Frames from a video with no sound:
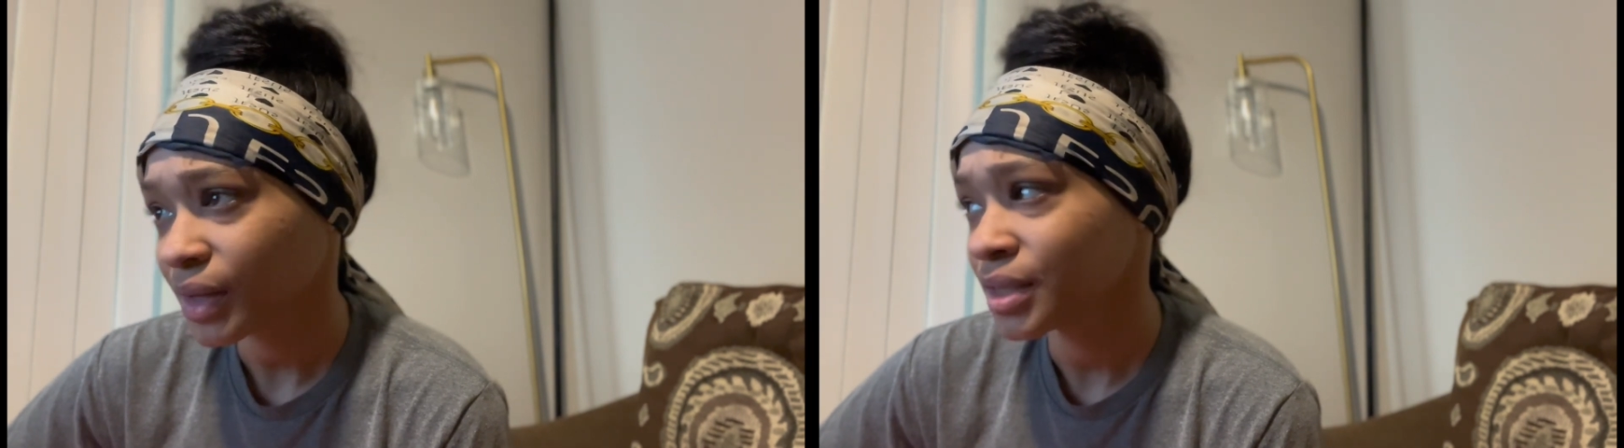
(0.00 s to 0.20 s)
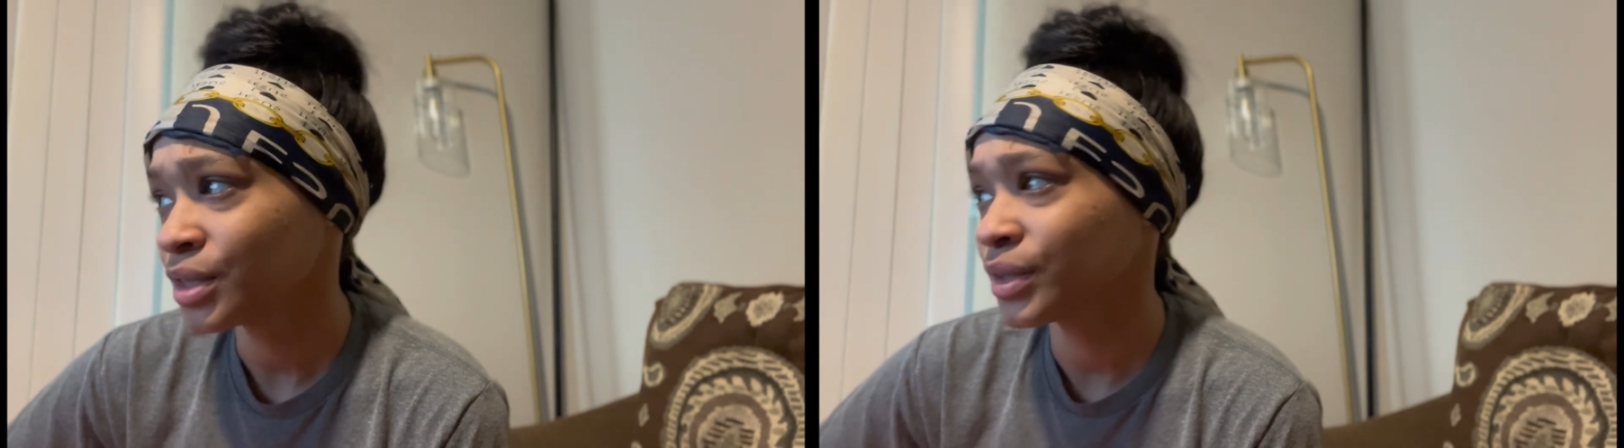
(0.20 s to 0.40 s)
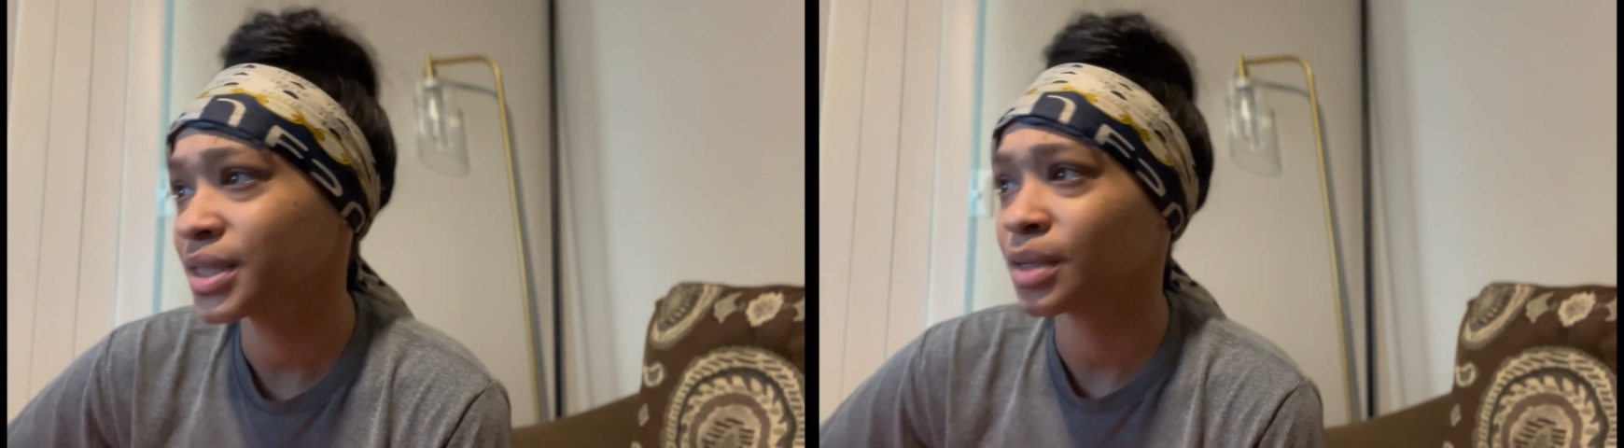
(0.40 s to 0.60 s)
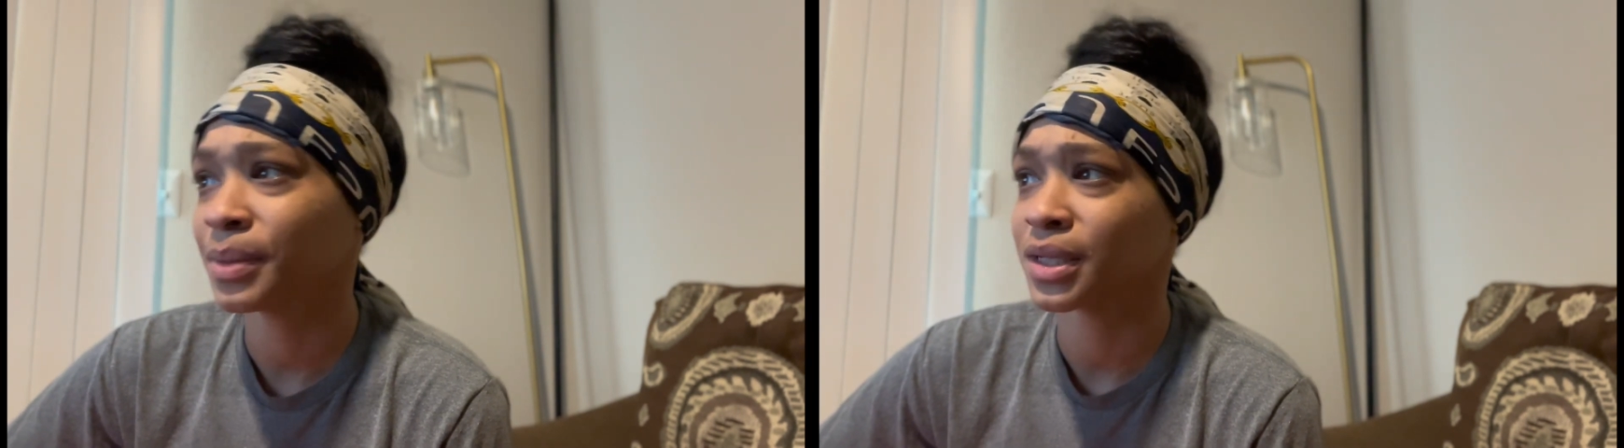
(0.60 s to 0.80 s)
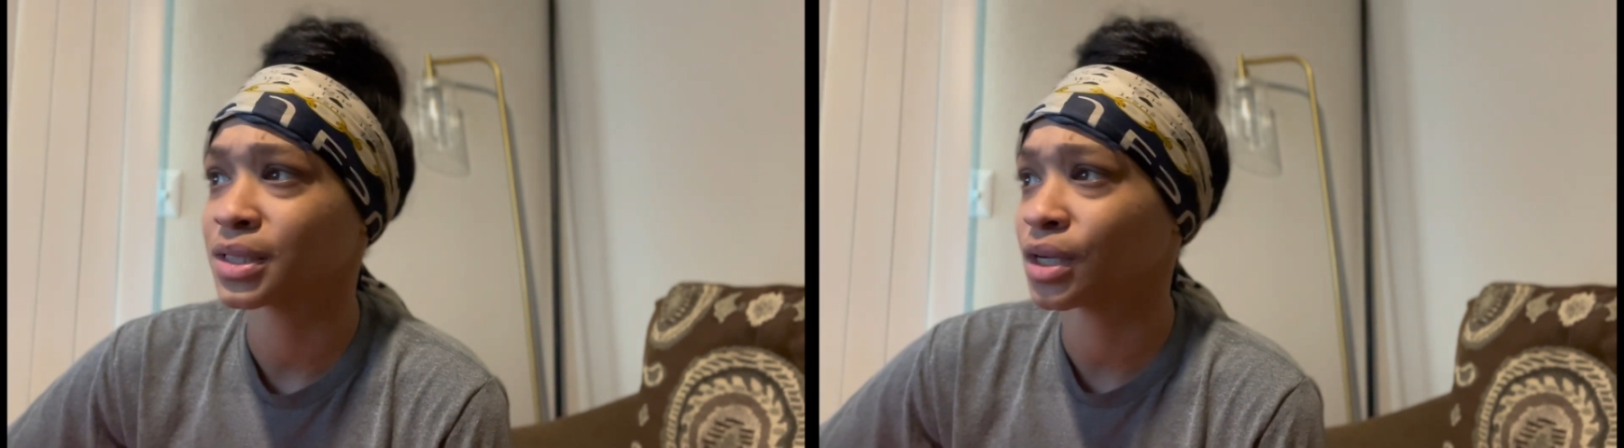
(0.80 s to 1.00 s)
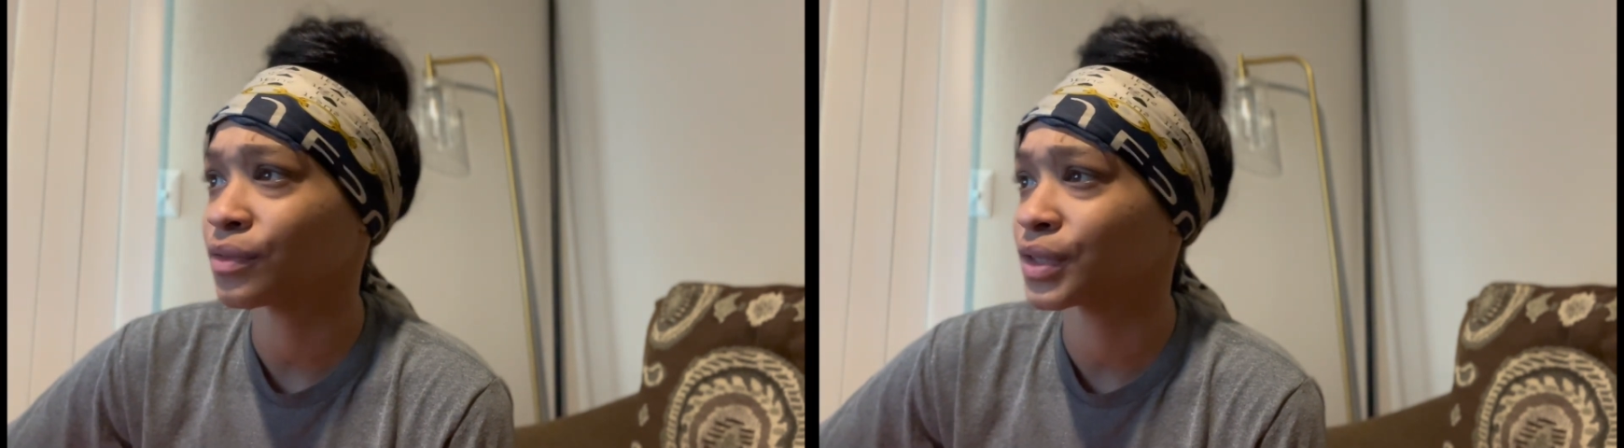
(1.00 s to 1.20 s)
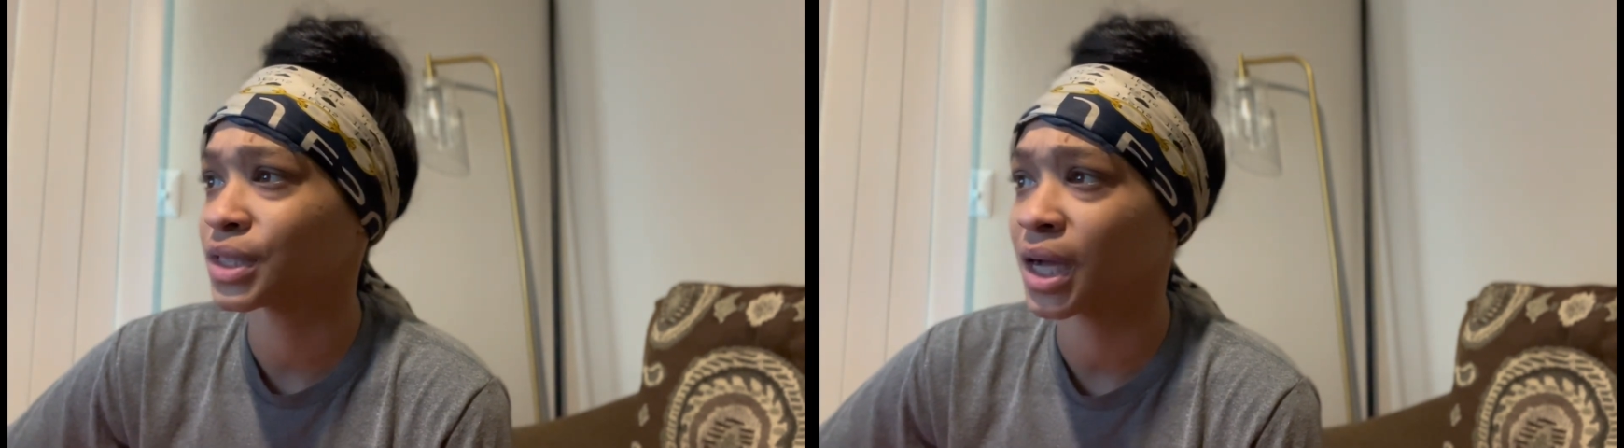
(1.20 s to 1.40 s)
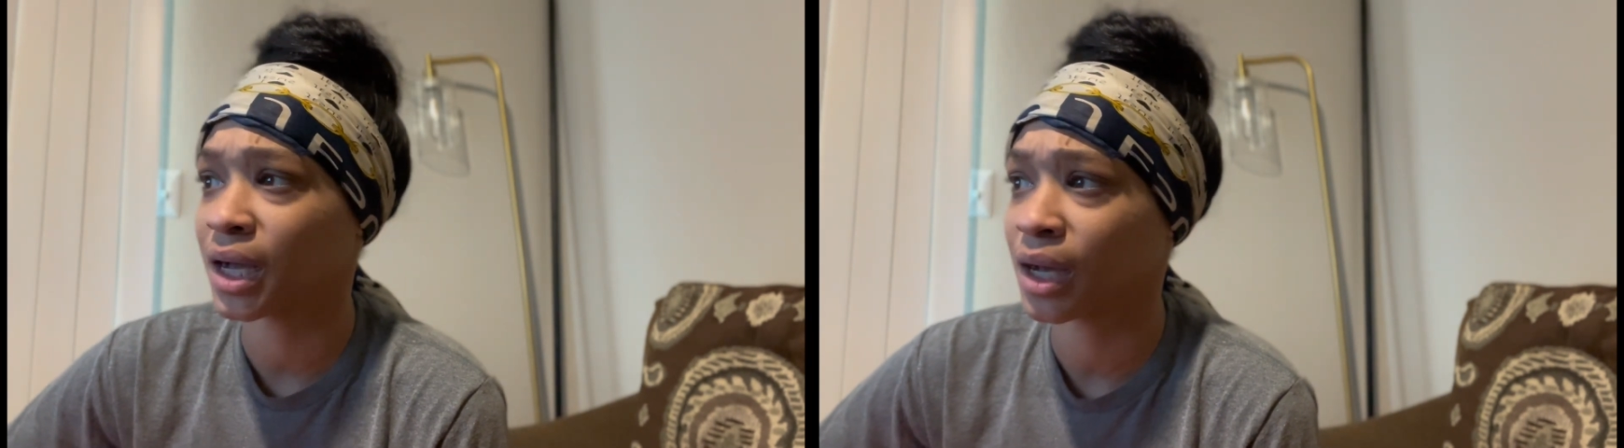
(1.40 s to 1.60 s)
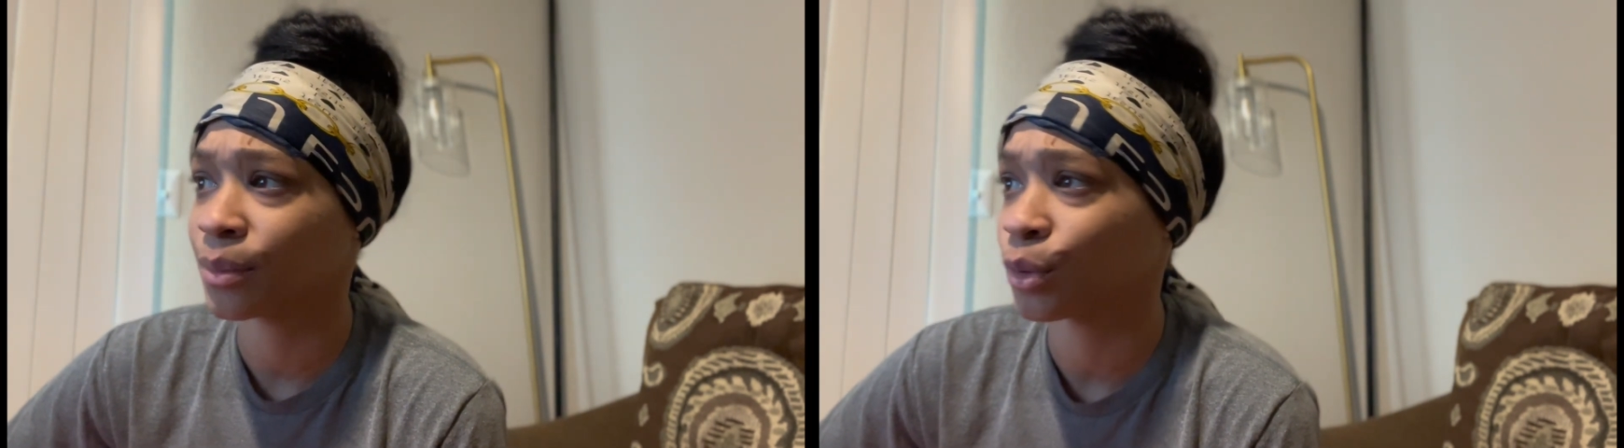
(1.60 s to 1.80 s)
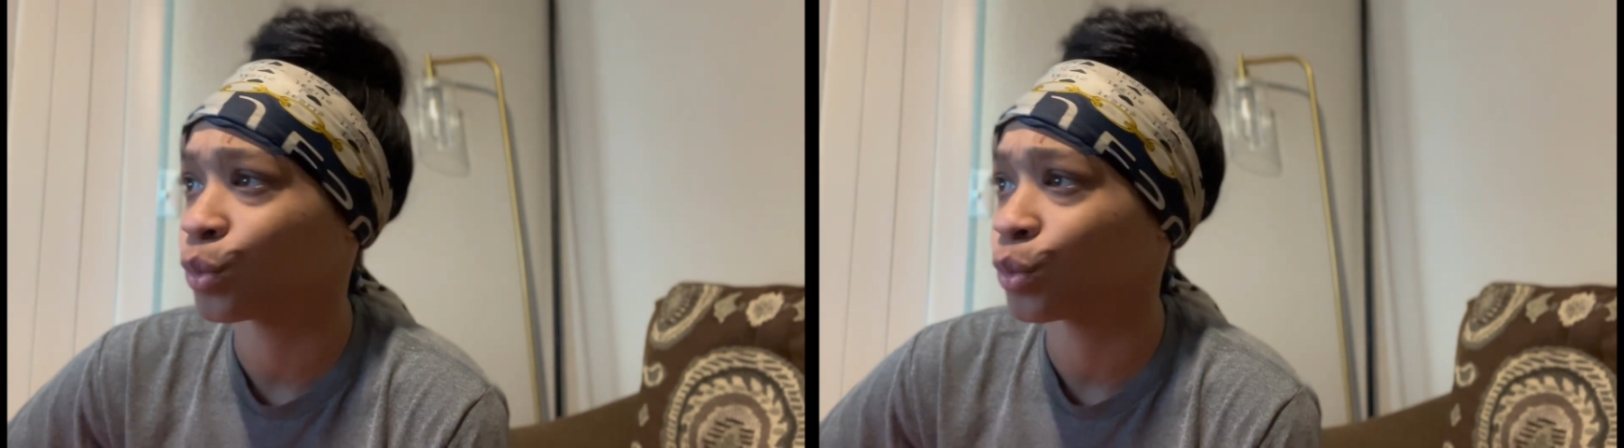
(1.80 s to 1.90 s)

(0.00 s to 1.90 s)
So this could be a server job